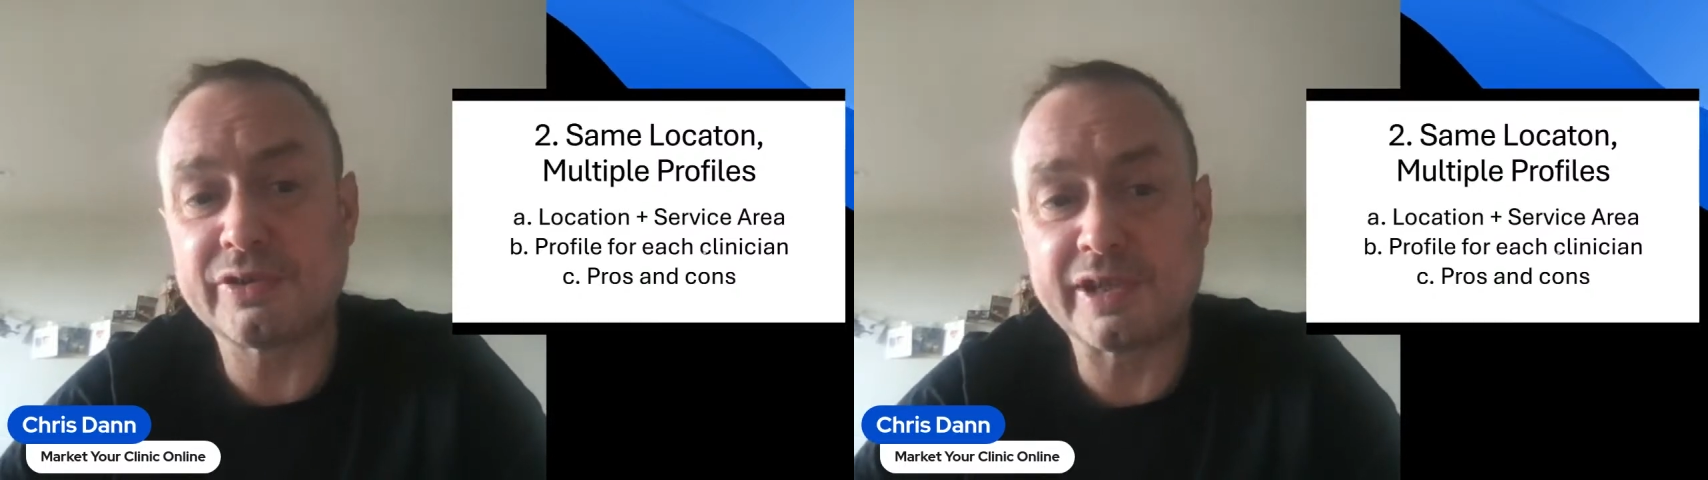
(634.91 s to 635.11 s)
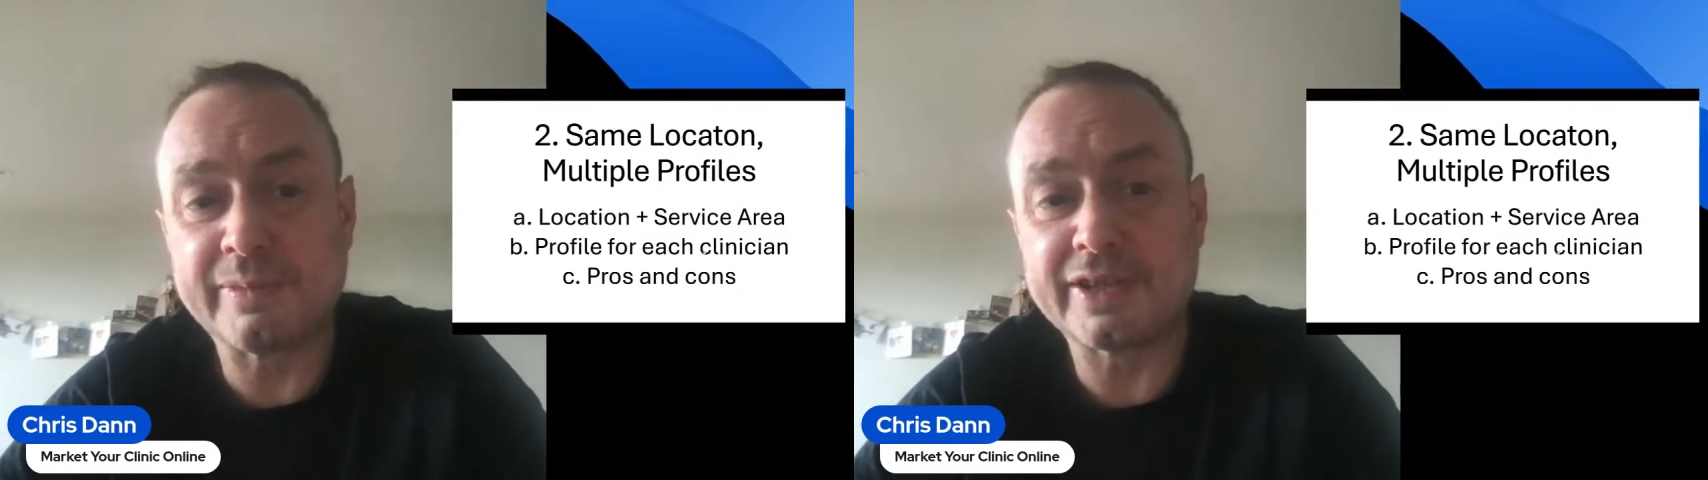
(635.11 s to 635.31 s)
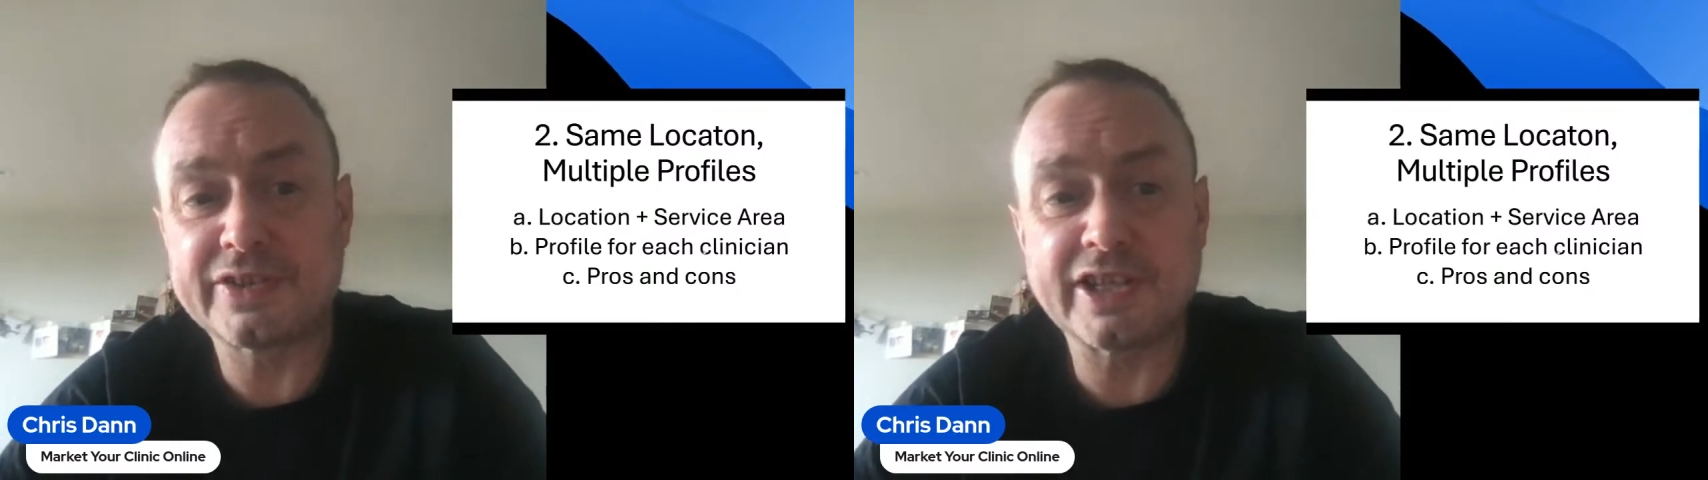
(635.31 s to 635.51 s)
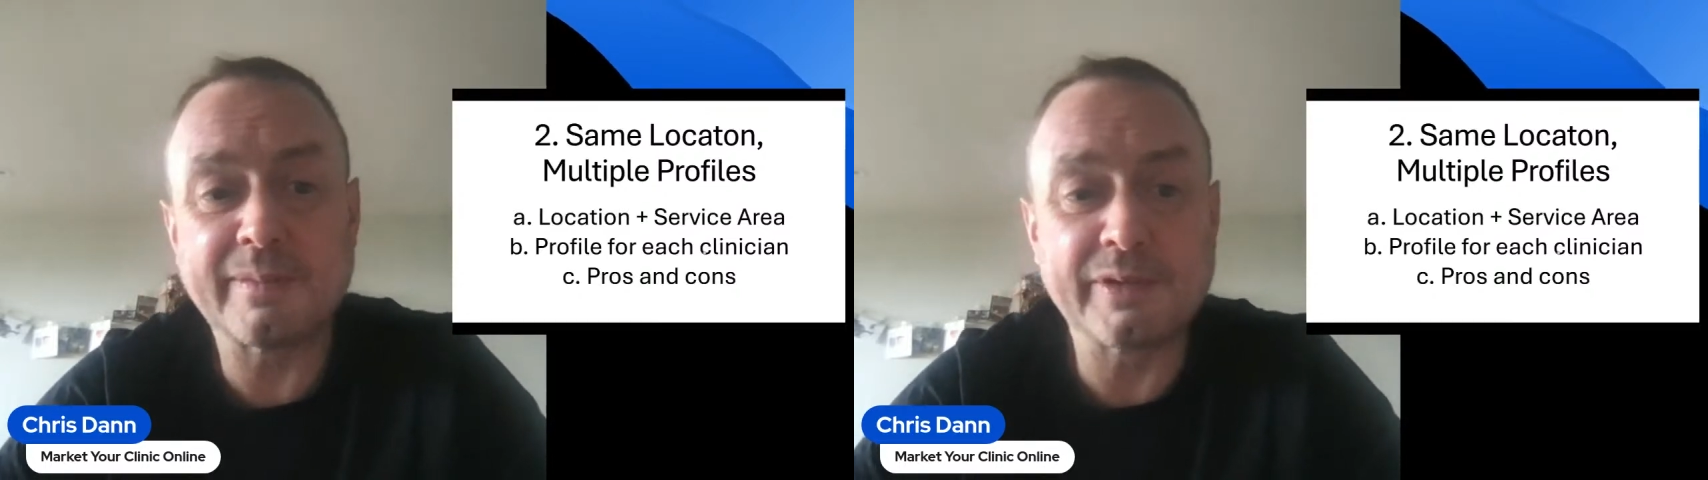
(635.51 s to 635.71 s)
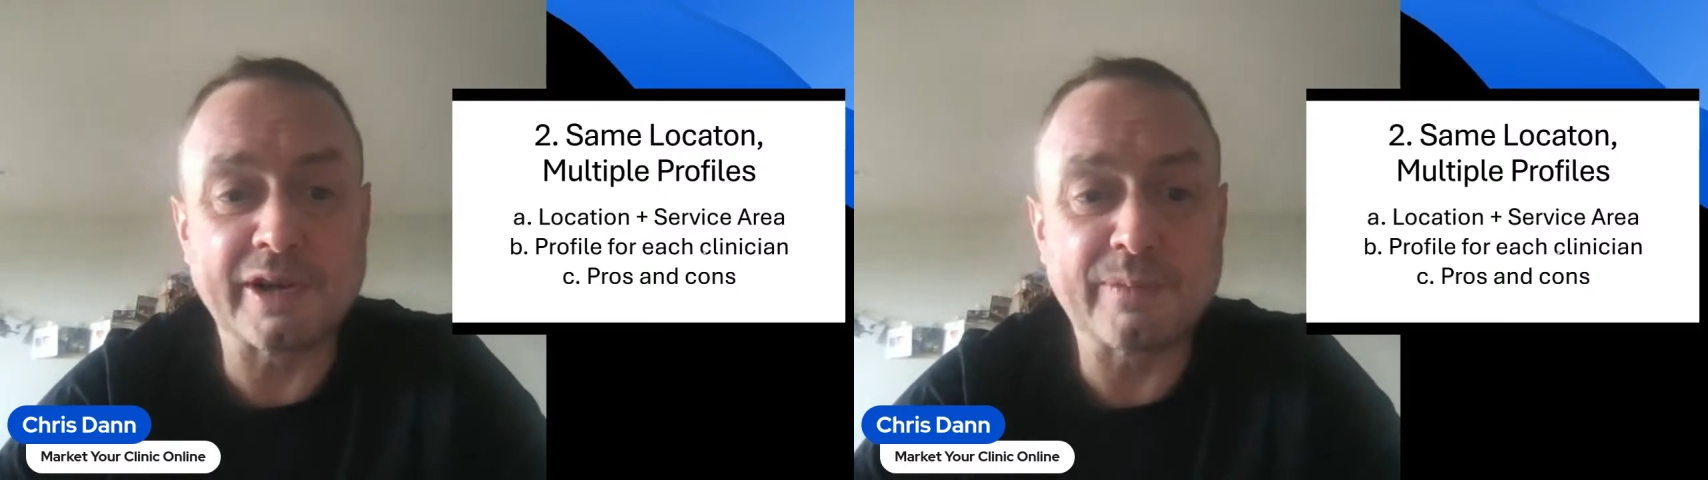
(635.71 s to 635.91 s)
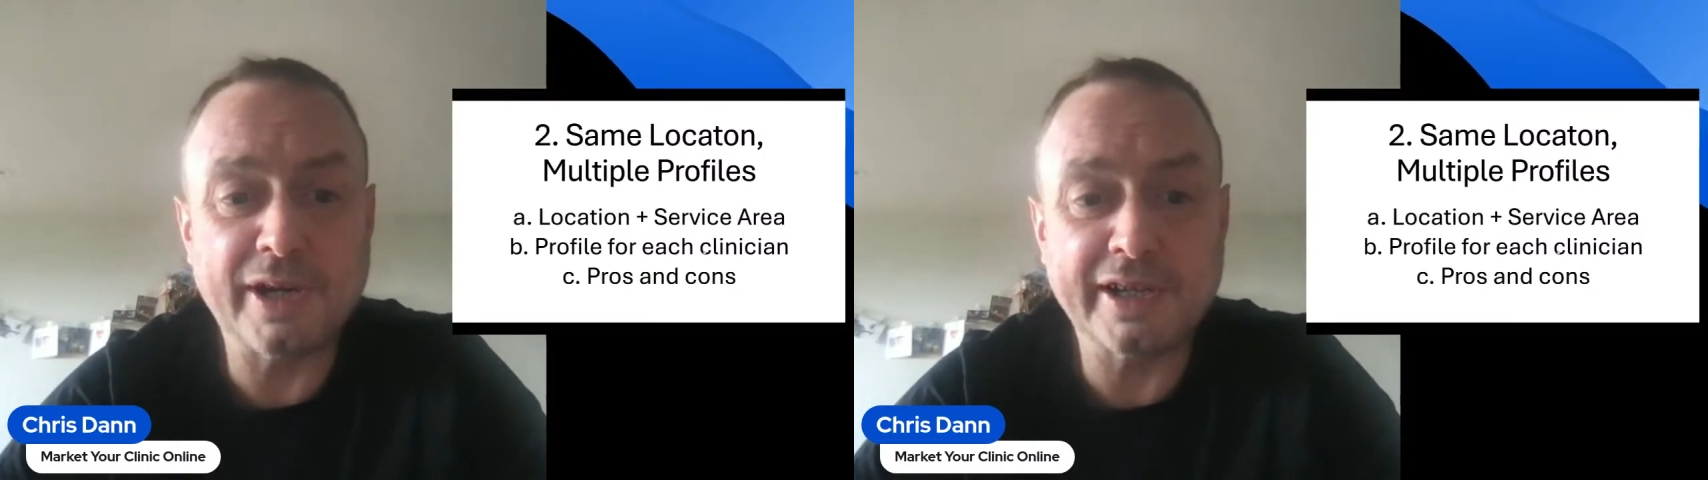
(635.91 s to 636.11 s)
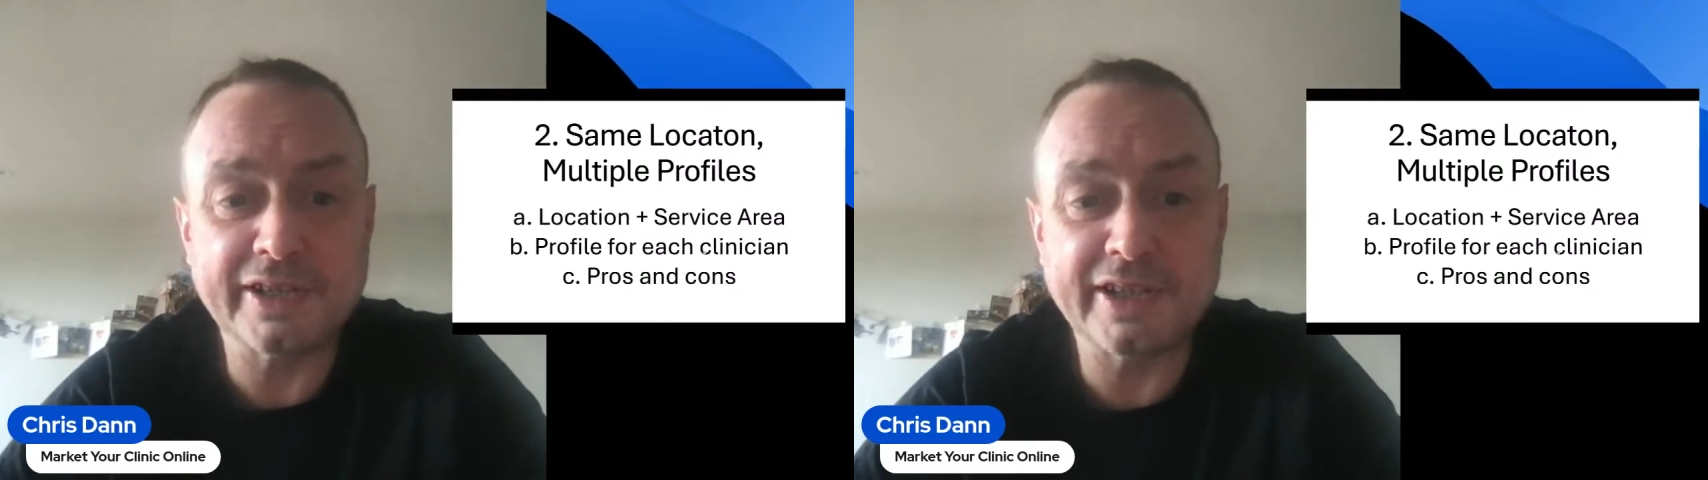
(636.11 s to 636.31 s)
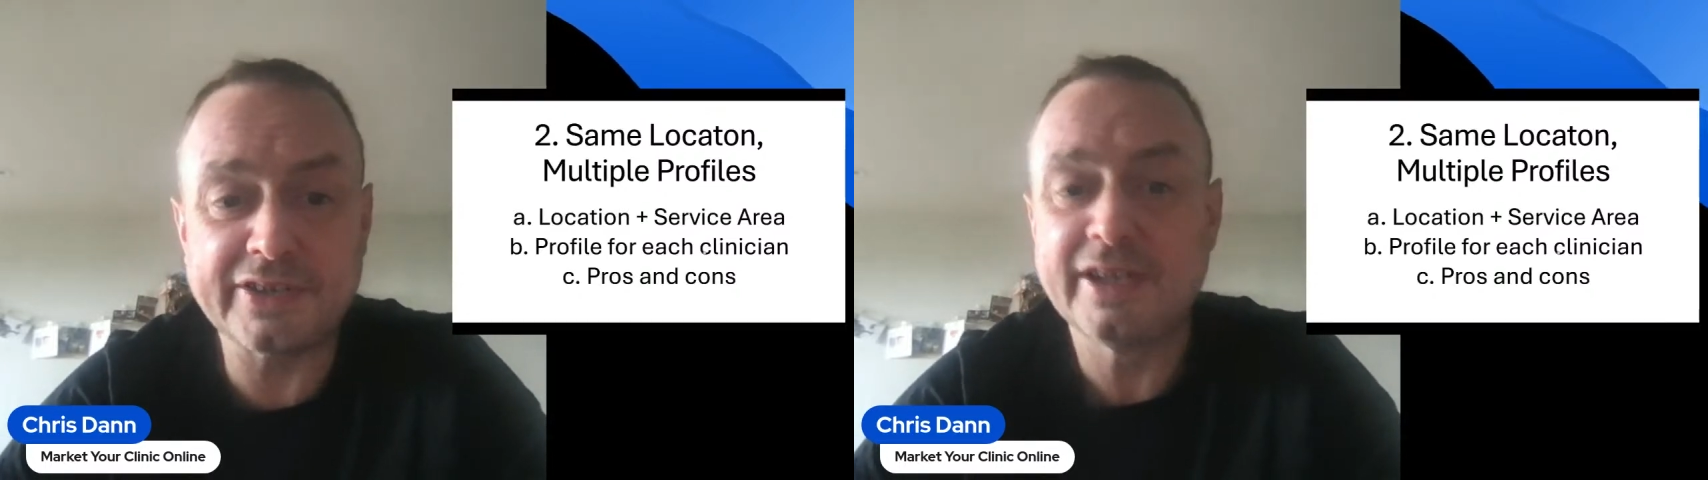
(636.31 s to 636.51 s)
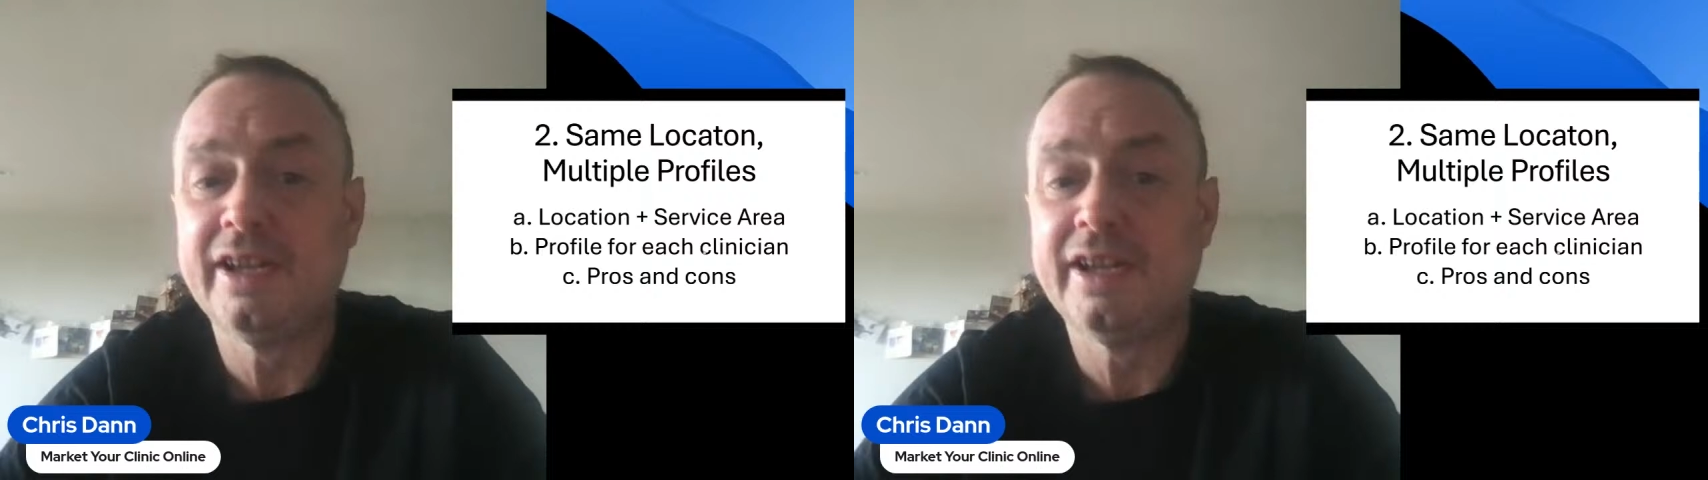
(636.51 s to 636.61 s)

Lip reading: or you might set up your own practice,